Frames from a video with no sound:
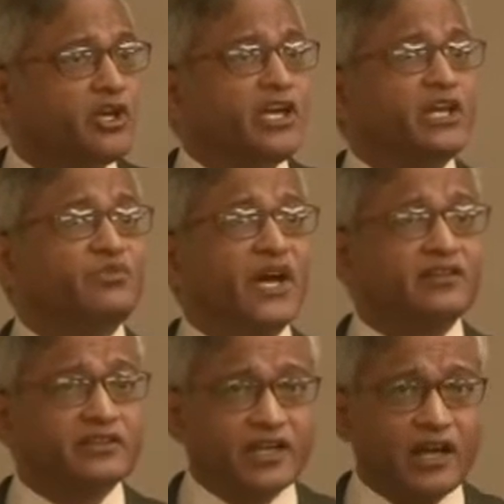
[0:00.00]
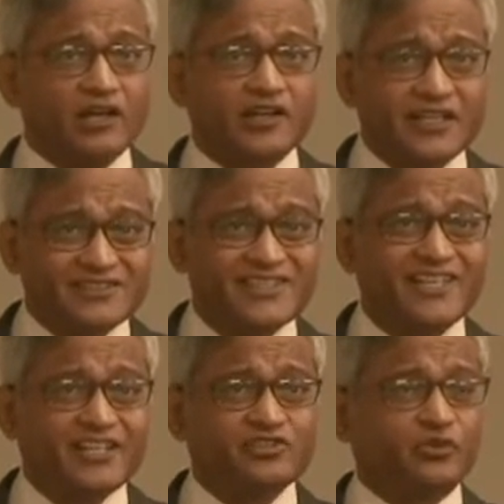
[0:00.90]
In fact, there are a
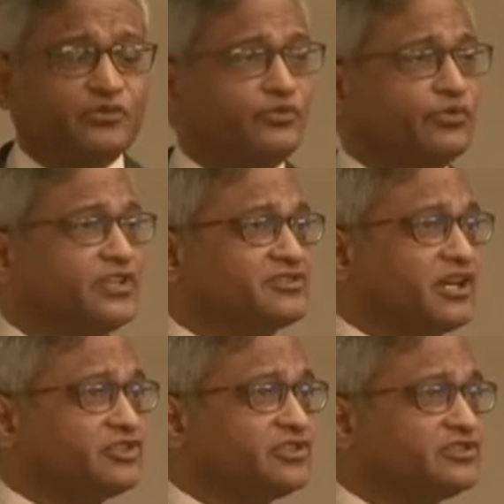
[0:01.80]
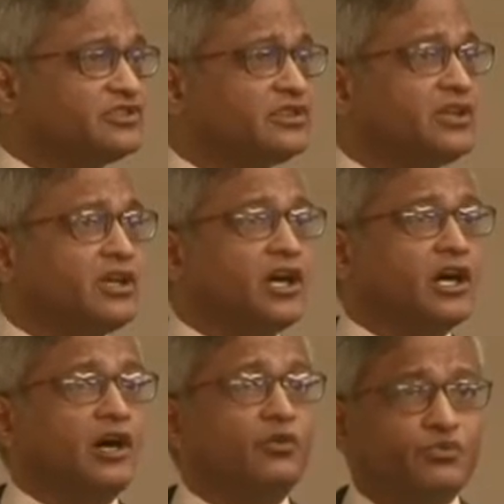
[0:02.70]
series of discussions
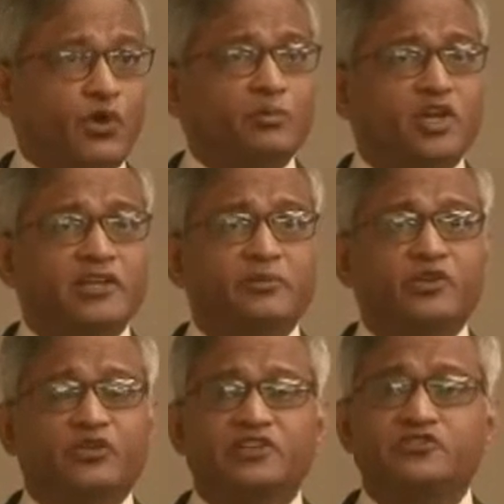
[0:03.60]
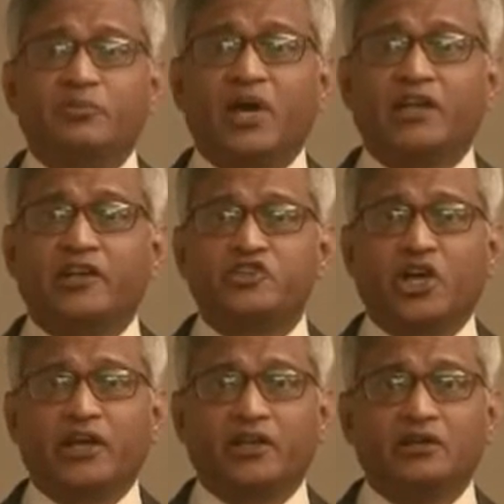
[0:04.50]
uh, formally between Japan and
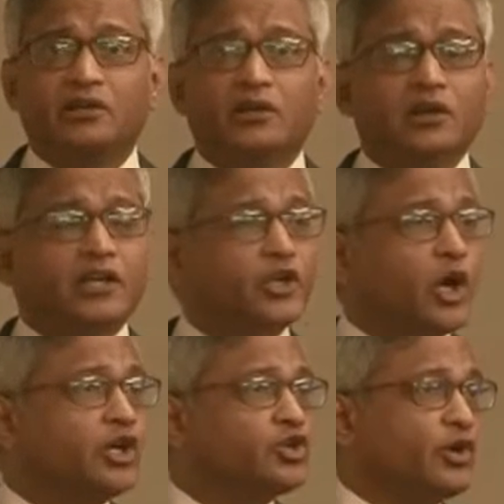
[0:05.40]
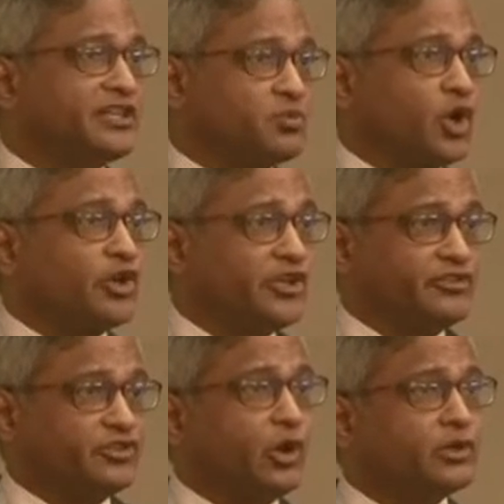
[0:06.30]
China in order to exploit
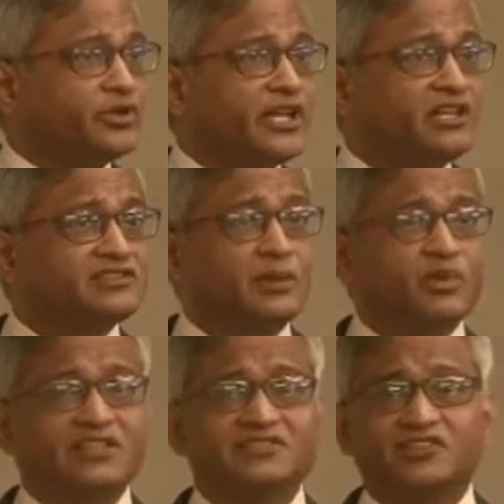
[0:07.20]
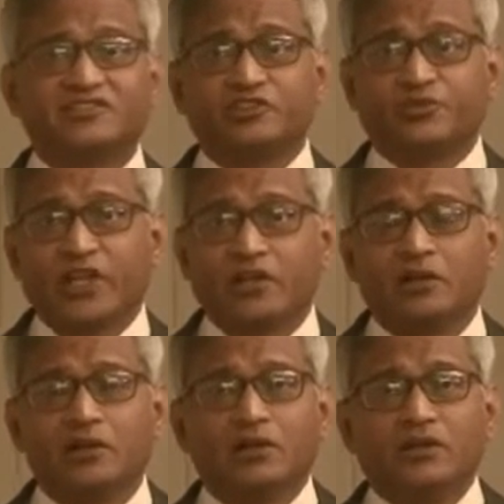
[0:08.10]
this. Although there are some concerns as well
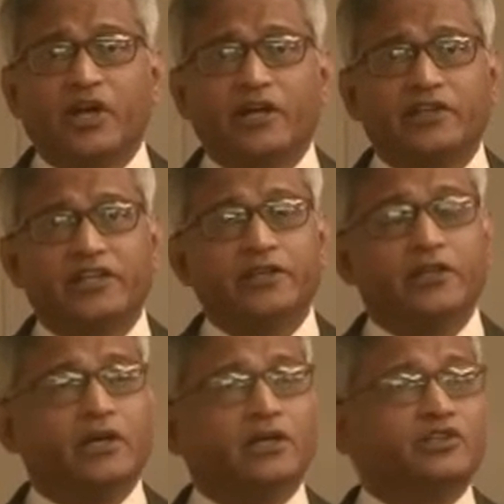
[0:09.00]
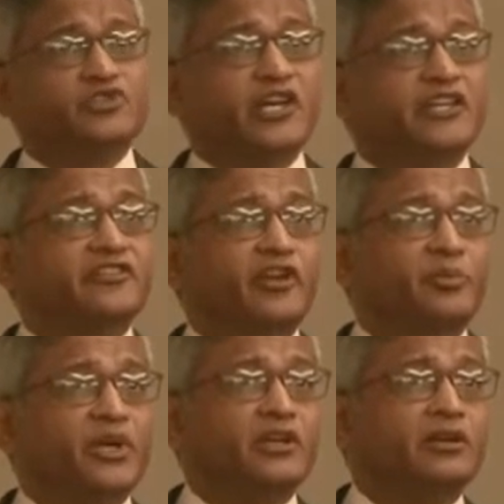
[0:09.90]
that the uh, Chinese have
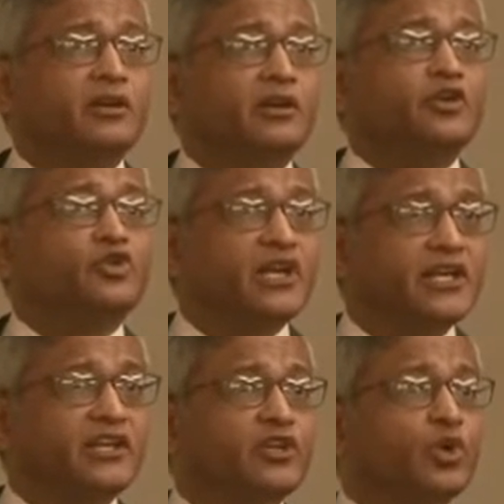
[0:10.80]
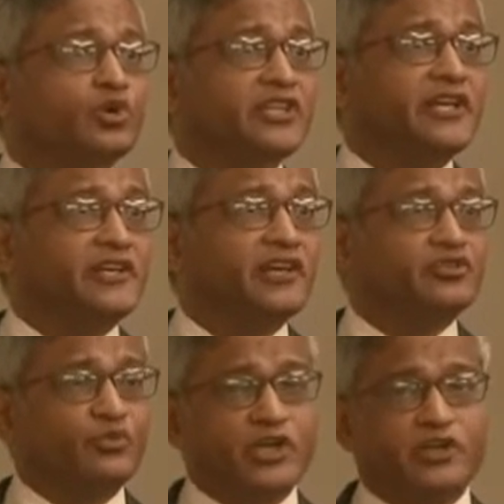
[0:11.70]
been drilling in those areas
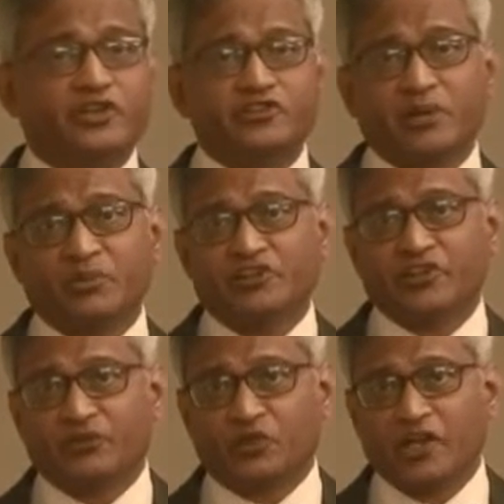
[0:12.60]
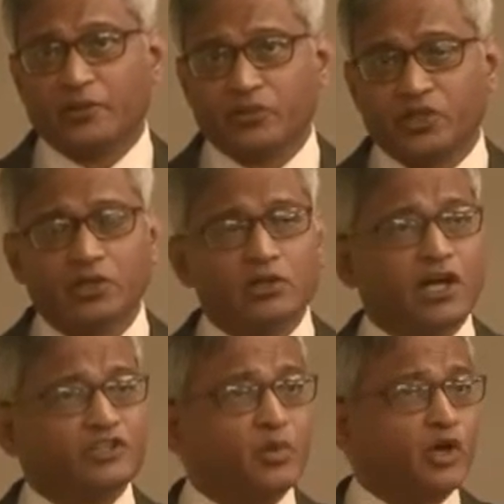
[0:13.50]
where the Japanese have claimed
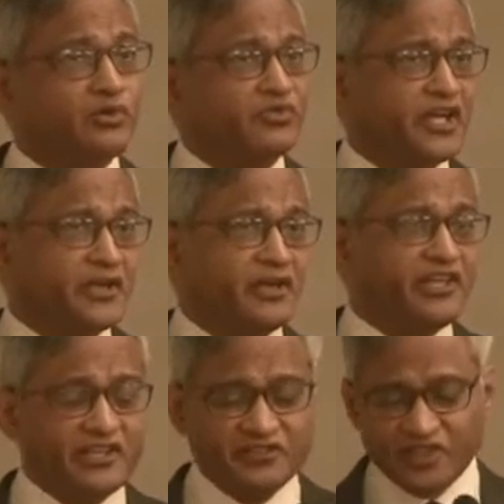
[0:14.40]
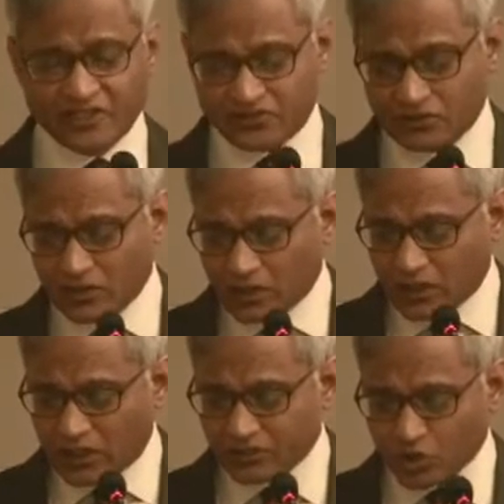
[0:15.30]
as part of their EEZs.
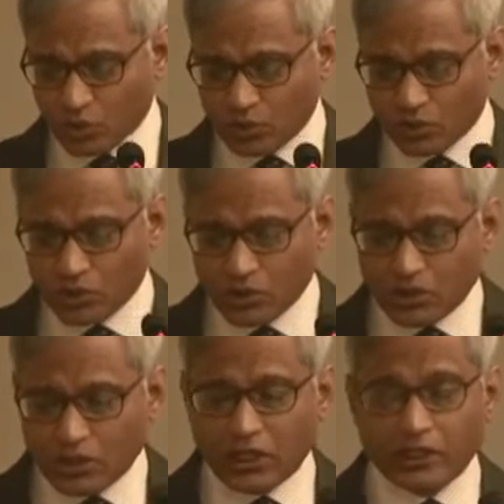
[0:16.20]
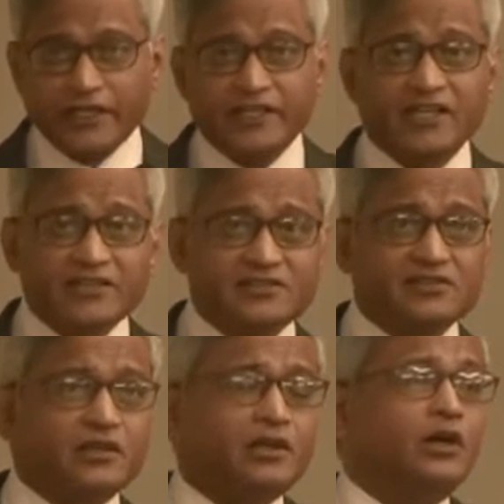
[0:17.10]
Uh, so uh, it is
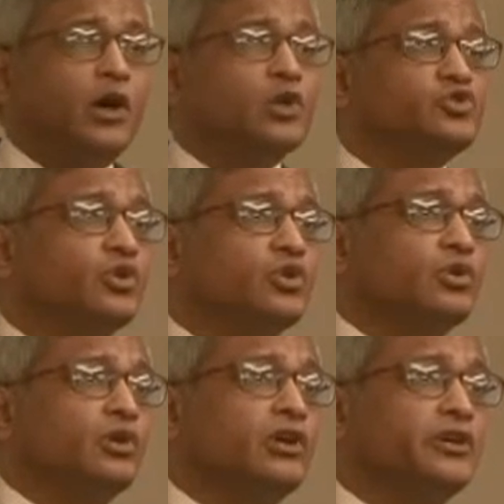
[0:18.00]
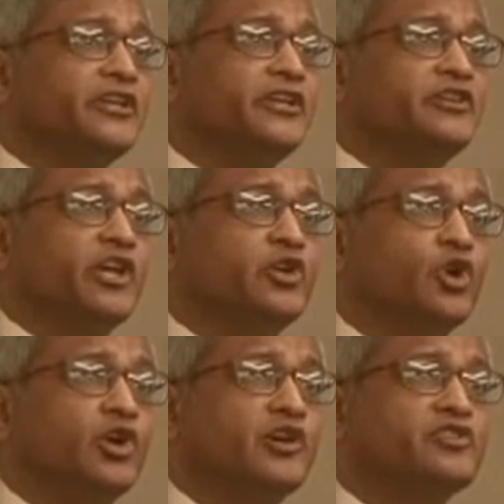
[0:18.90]
uh, also uh, the
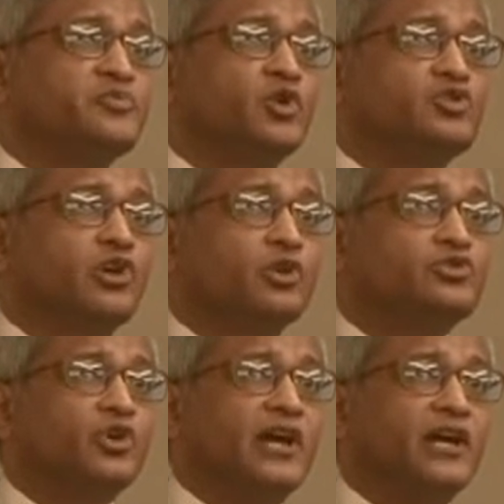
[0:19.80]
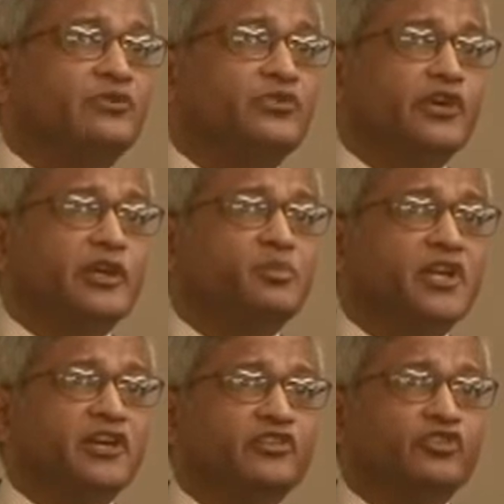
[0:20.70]
territorial disputes also have
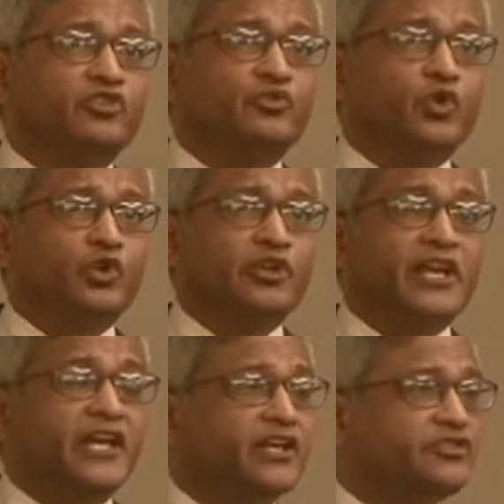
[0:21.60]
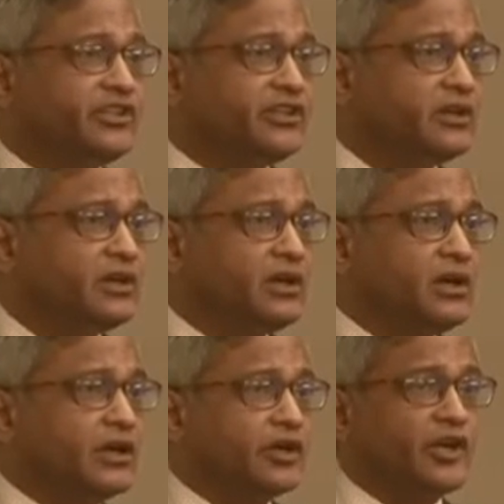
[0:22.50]
implications for the energy
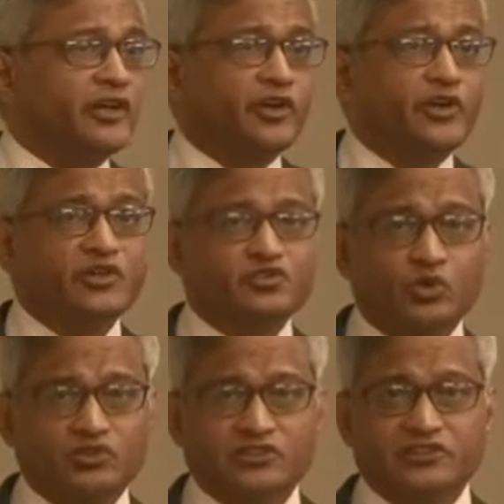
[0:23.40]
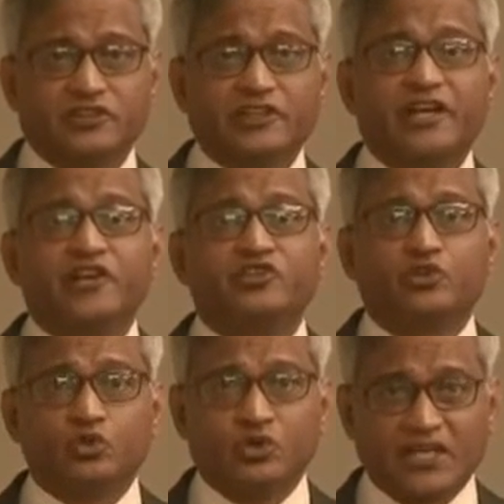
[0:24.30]
uh, related resources, in addition
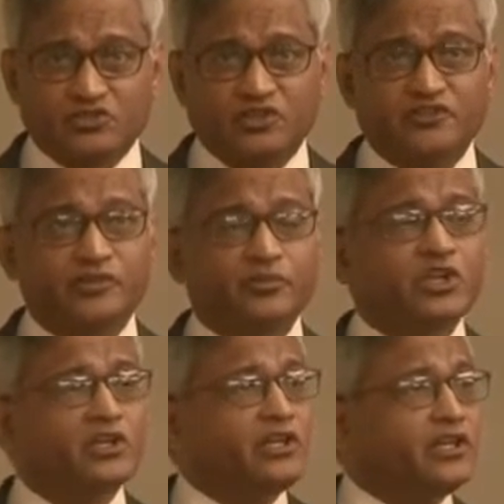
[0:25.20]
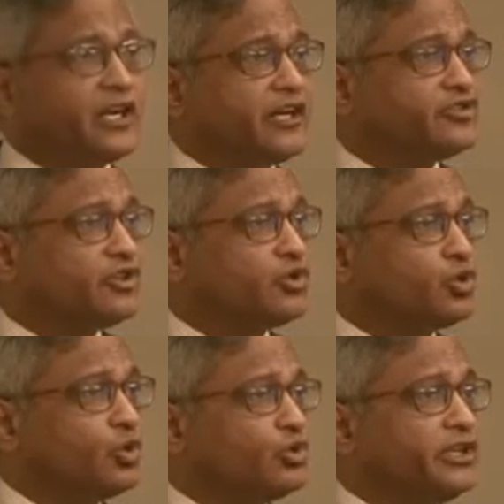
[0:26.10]
to nationalism, in addition
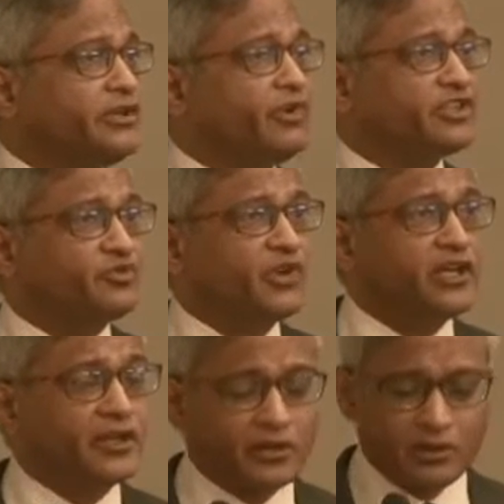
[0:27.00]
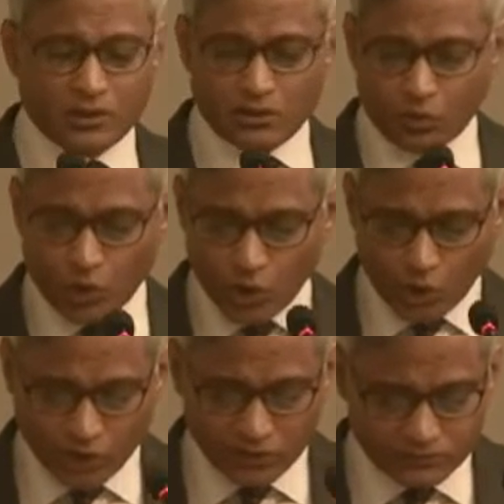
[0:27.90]
to the Westphalian world order.